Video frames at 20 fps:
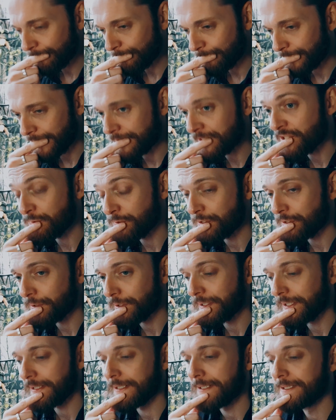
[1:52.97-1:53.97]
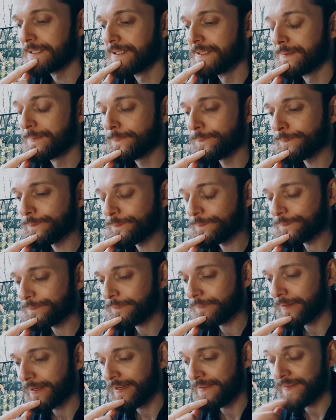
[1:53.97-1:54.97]
that she was okay,
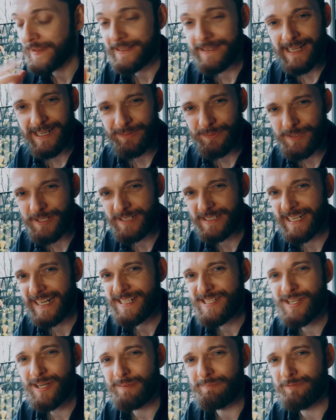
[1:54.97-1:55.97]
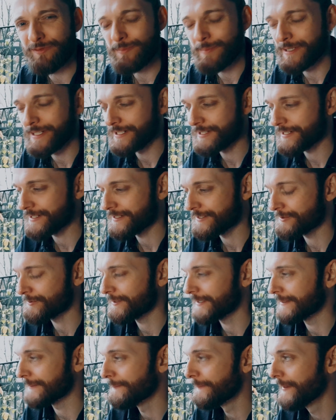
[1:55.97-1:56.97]
and then that was a nice confirmation as
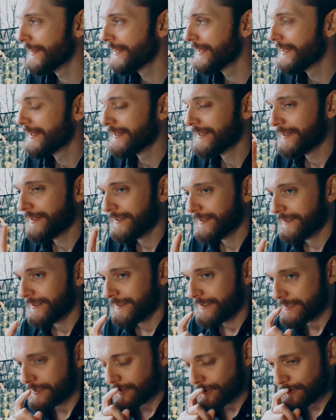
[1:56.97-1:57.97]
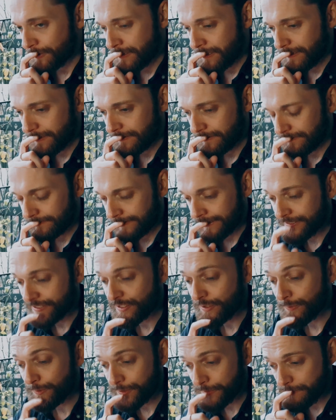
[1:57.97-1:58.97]
well. So
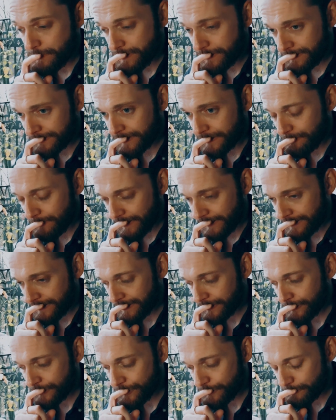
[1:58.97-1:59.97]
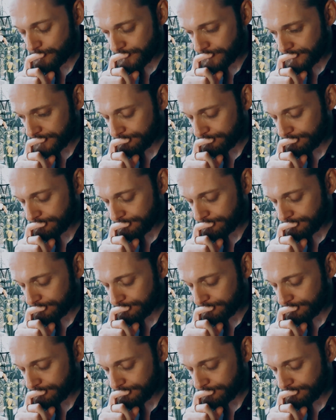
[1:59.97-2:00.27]
Esther was murdered by her husband,